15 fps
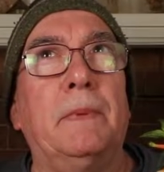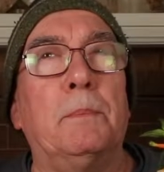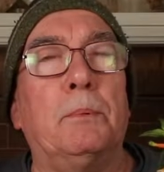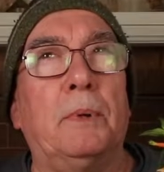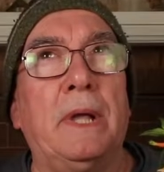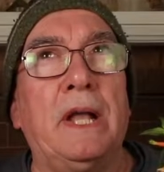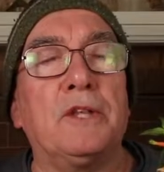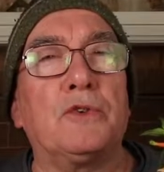
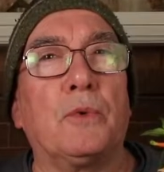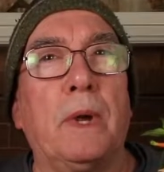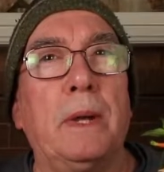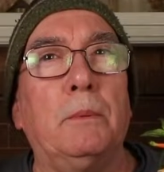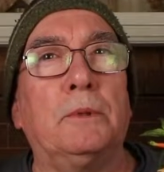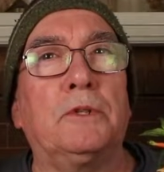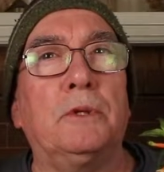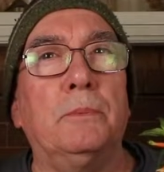plants were
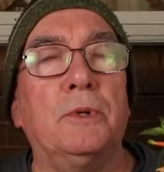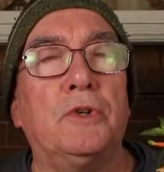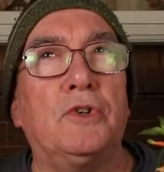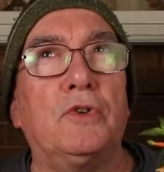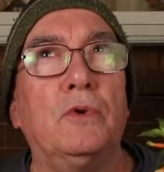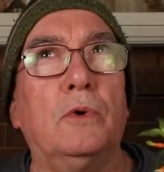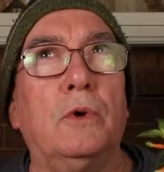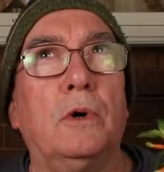able to
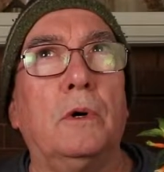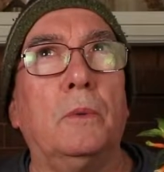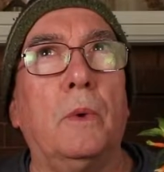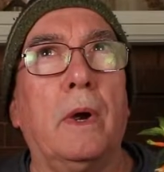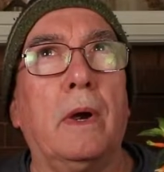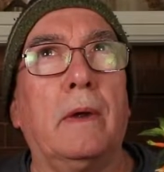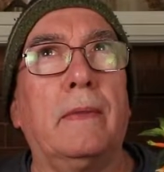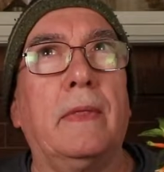mature
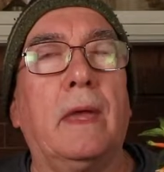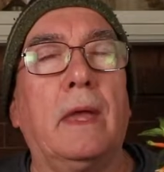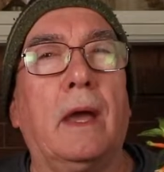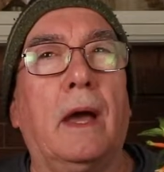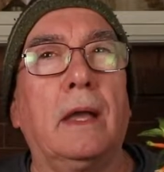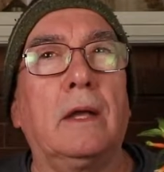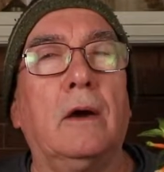where it